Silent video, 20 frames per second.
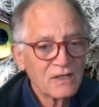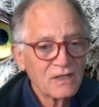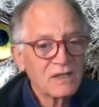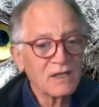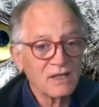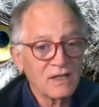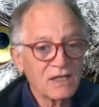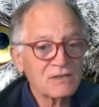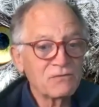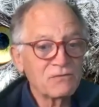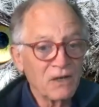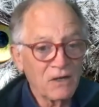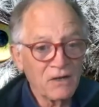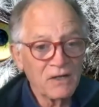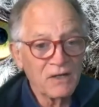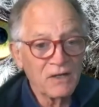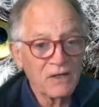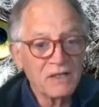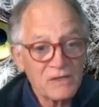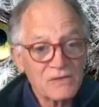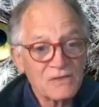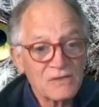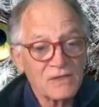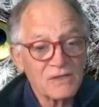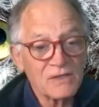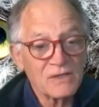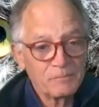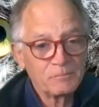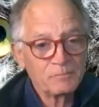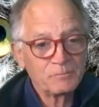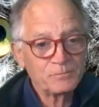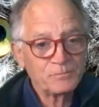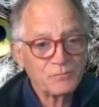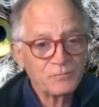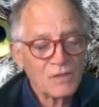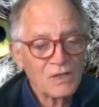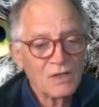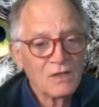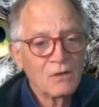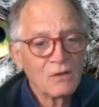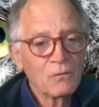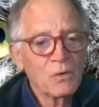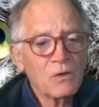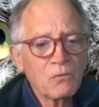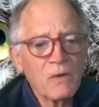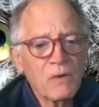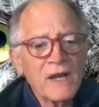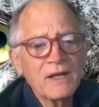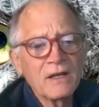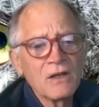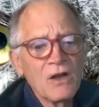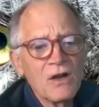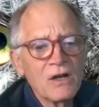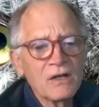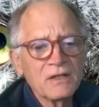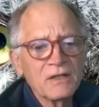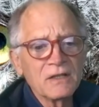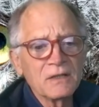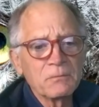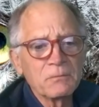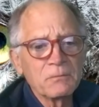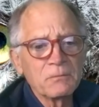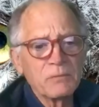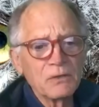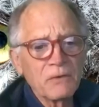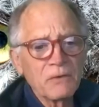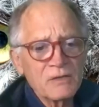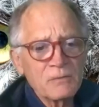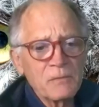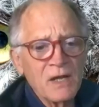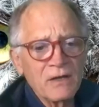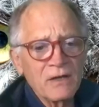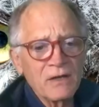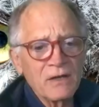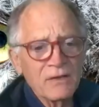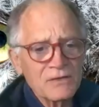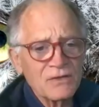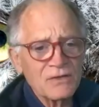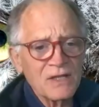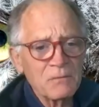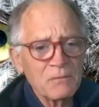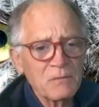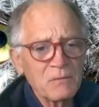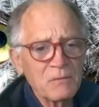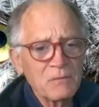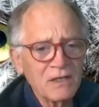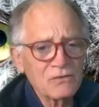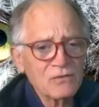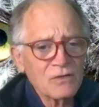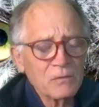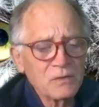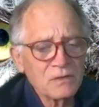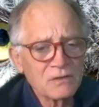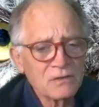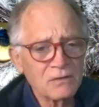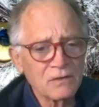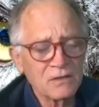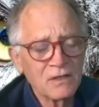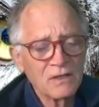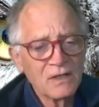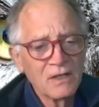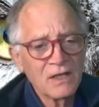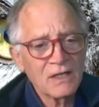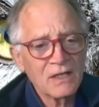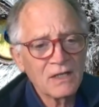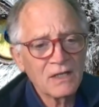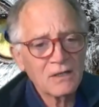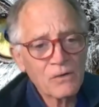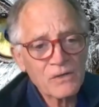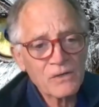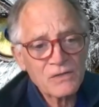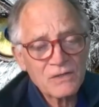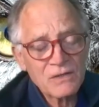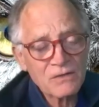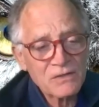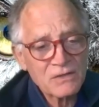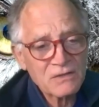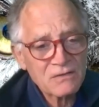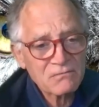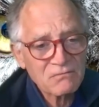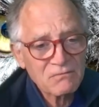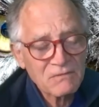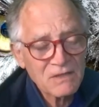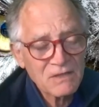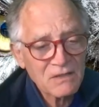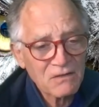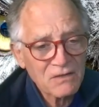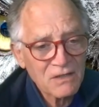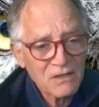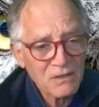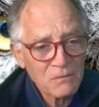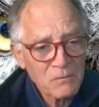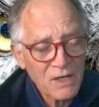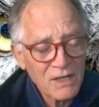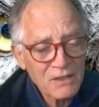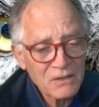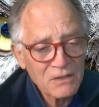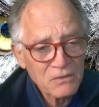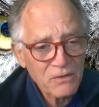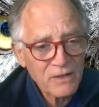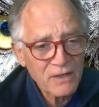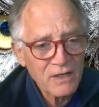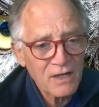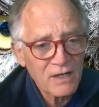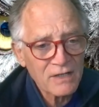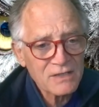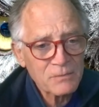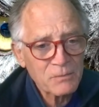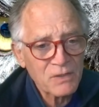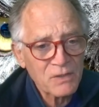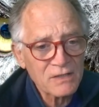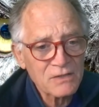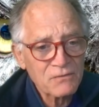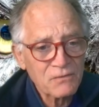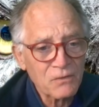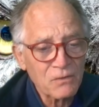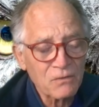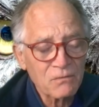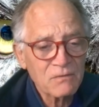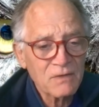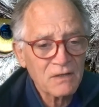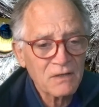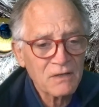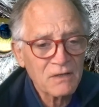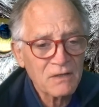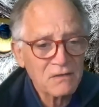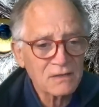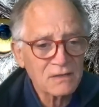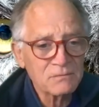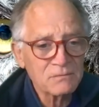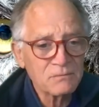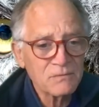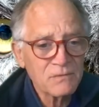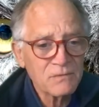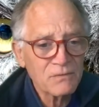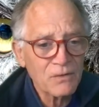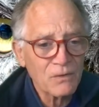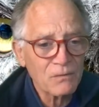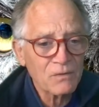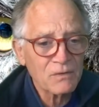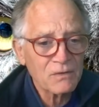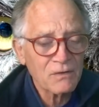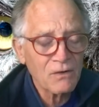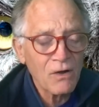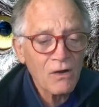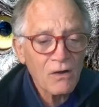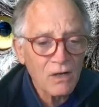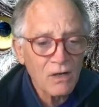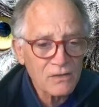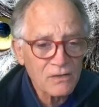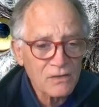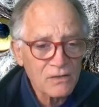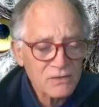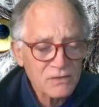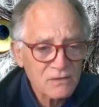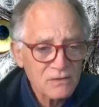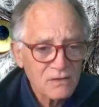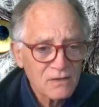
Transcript: it gets very noisy. We're right along the Blue Ridge Mountains, so that may contribute to it. And of course, there are migratory hotspots for hawks,